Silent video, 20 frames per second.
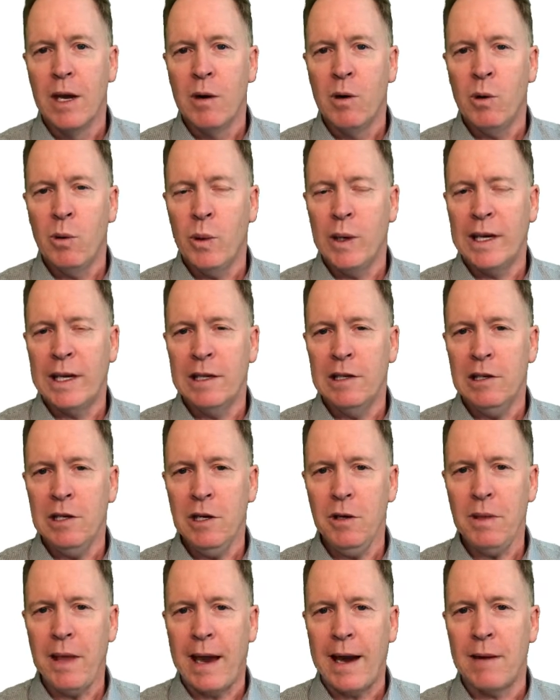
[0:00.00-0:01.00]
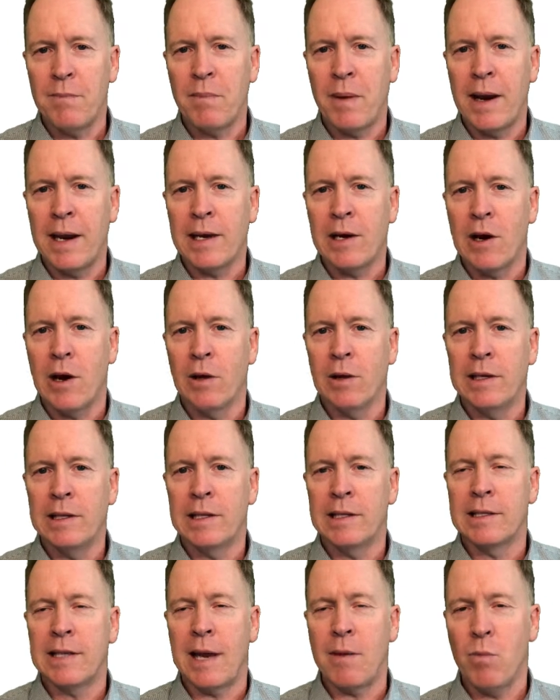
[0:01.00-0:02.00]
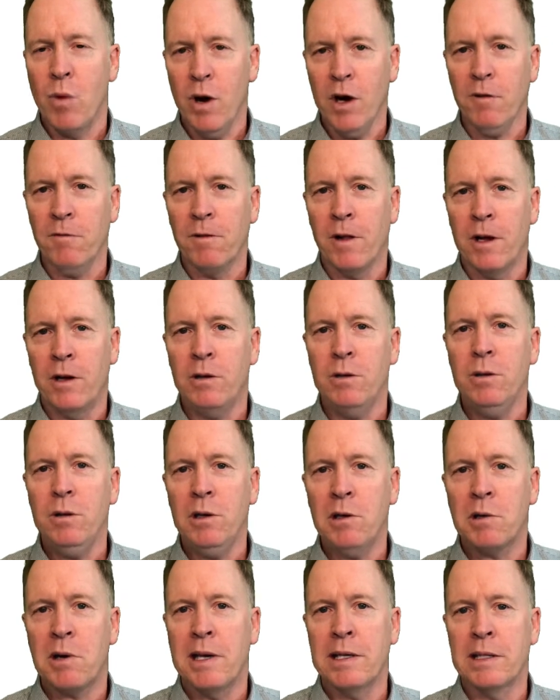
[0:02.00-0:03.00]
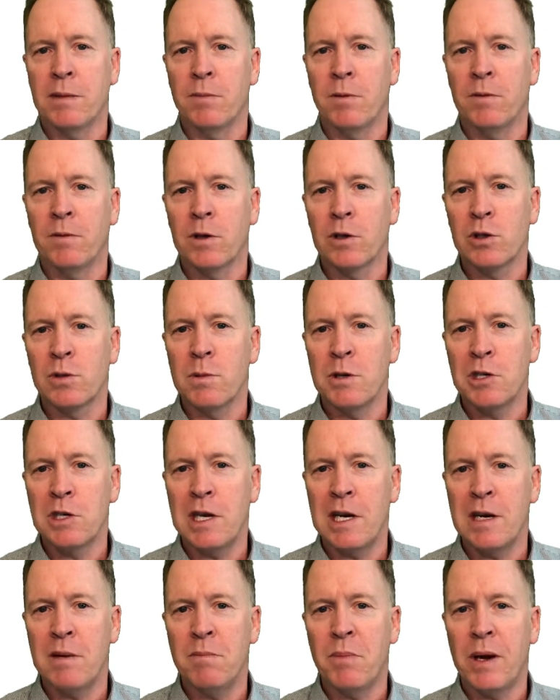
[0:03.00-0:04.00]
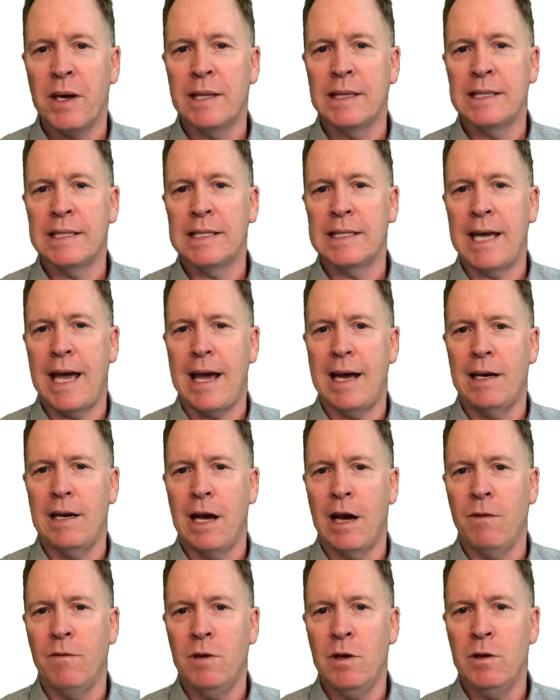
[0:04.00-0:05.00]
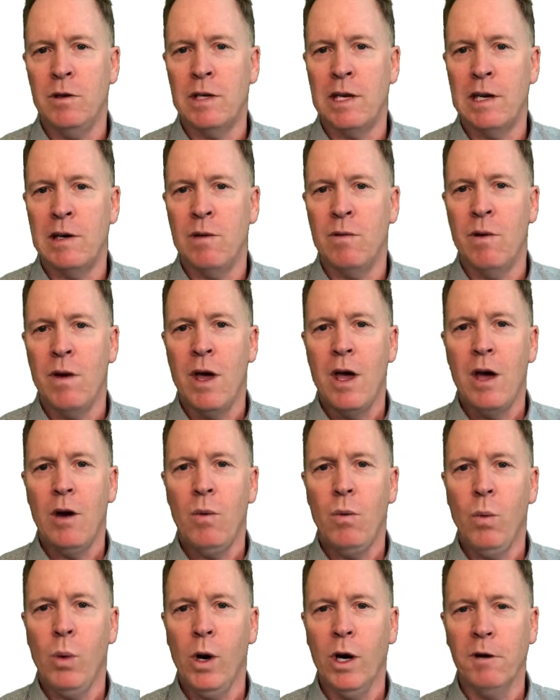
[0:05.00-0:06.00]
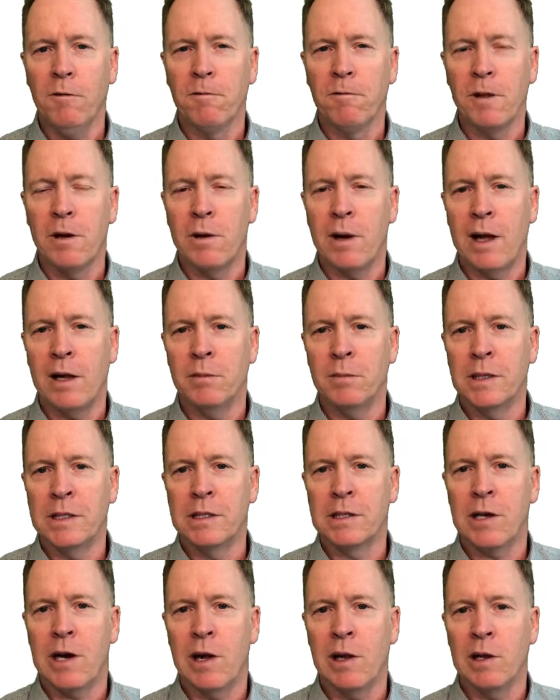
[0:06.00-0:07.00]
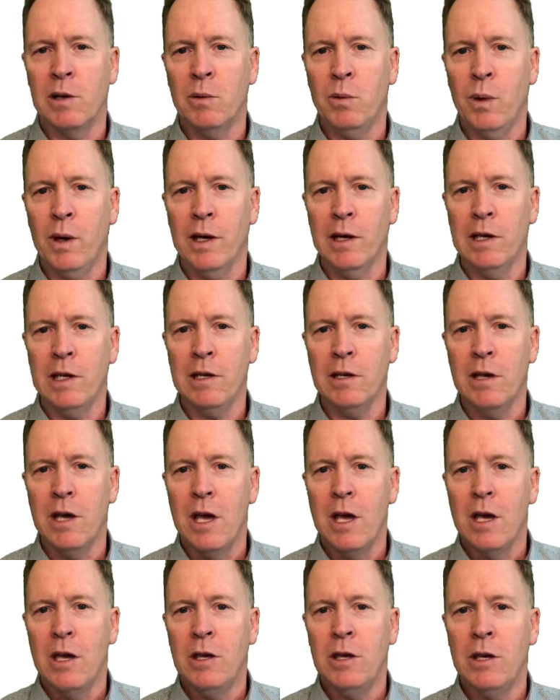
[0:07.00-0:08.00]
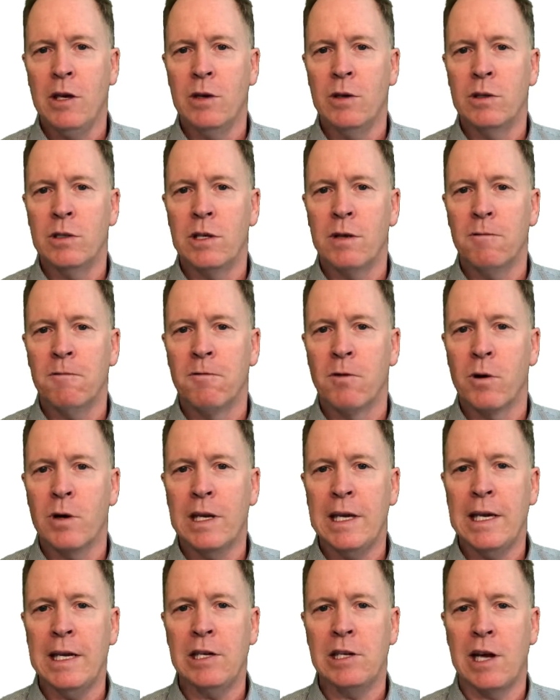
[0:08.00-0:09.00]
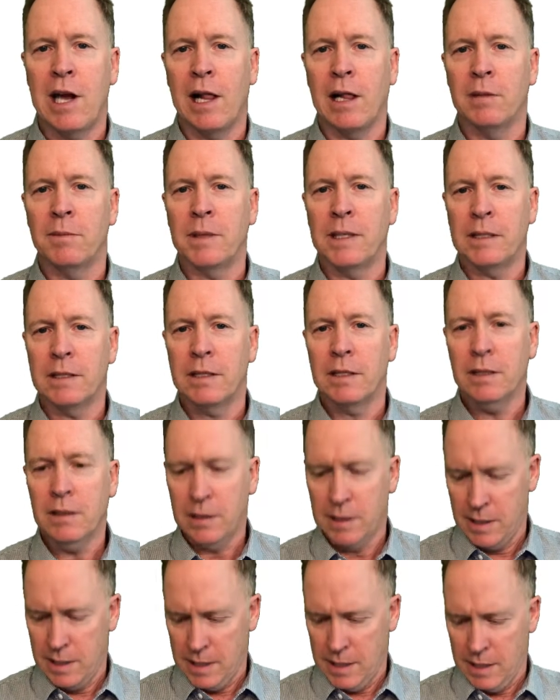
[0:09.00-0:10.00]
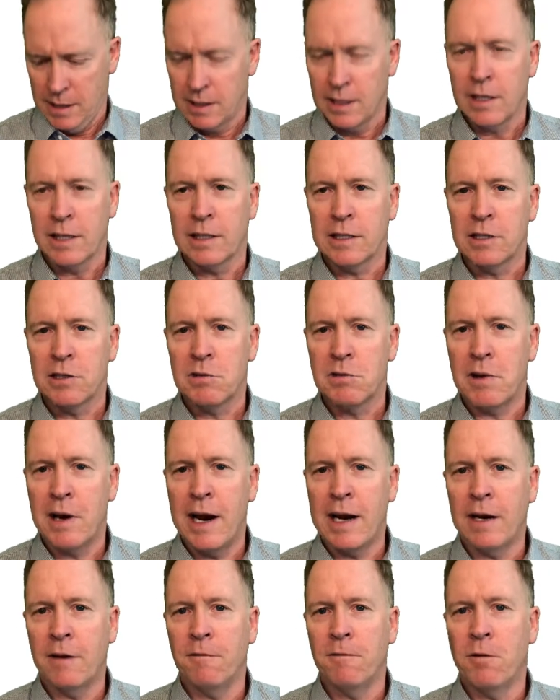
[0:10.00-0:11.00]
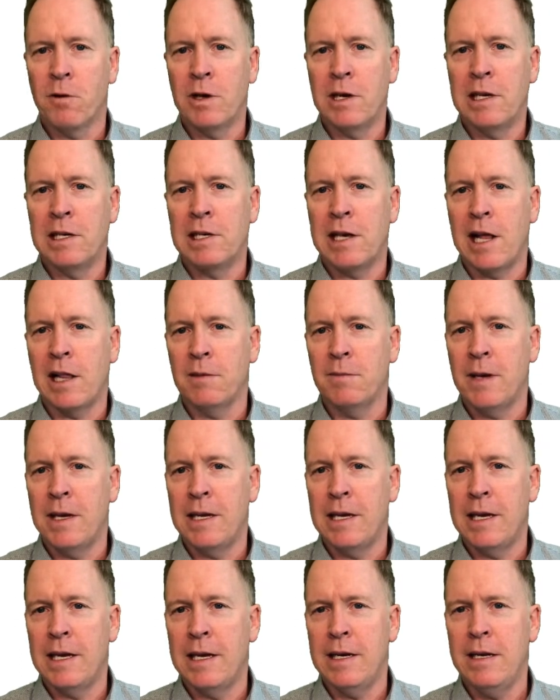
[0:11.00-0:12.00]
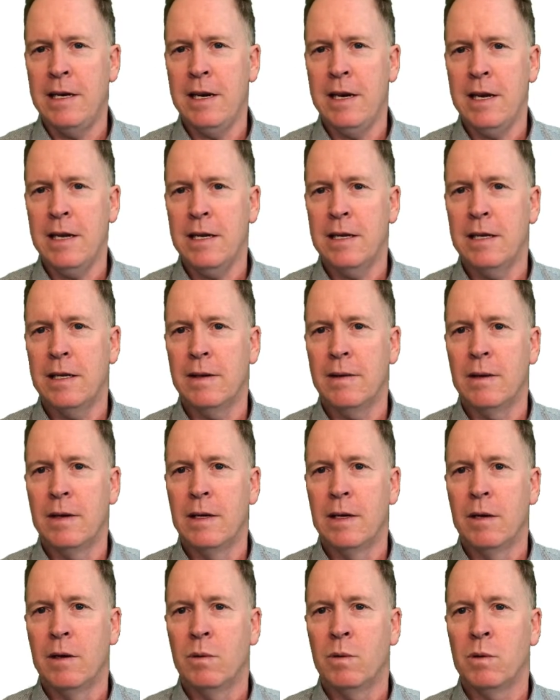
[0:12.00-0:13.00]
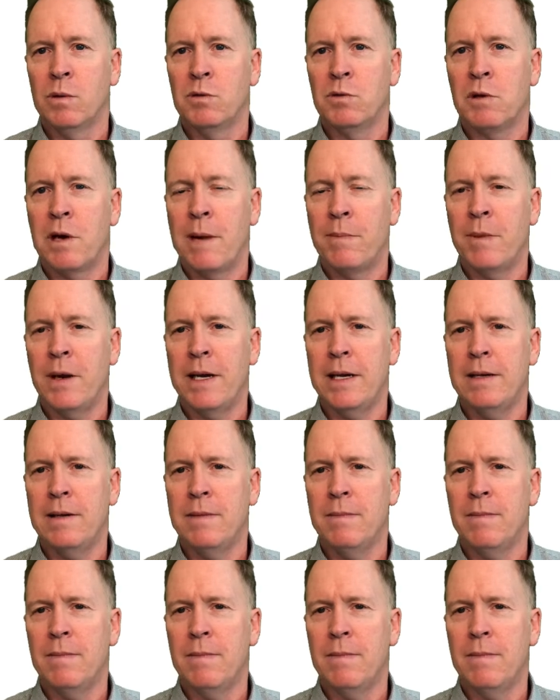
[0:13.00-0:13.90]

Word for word: Well, we can do that by calling the same workflow, Create Simple Virtual Machine, but instead of using workflow element to call it, we're going to use Foreach element. So let's drag a Foreach element in. We'll drop it.